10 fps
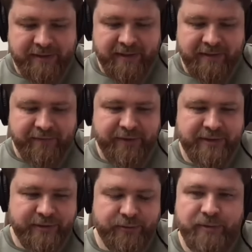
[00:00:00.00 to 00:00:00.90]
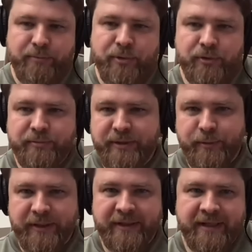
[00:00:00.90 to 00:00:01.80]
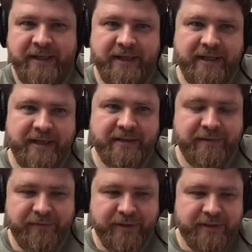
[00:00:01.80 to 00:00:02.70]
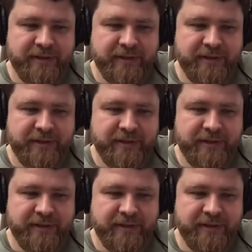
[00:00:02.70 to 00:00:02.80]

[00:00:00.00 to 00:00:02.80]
very strong bond between different